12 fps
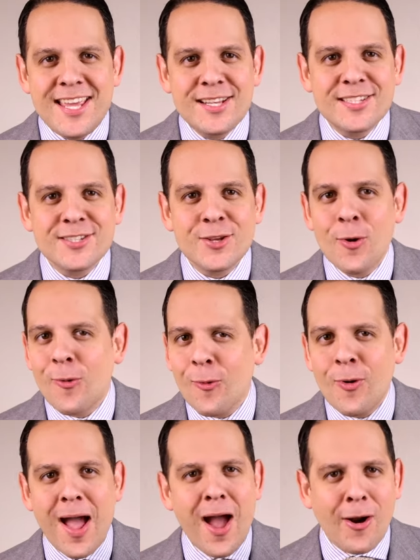geeks,
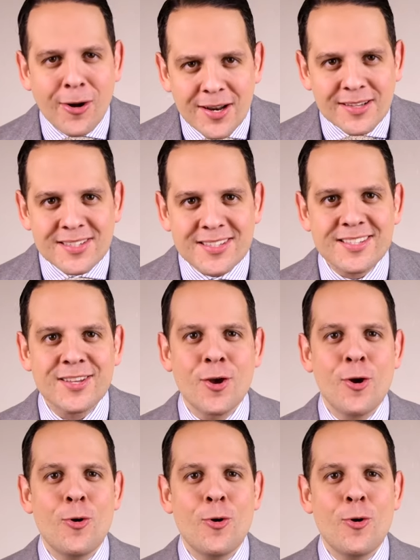or artists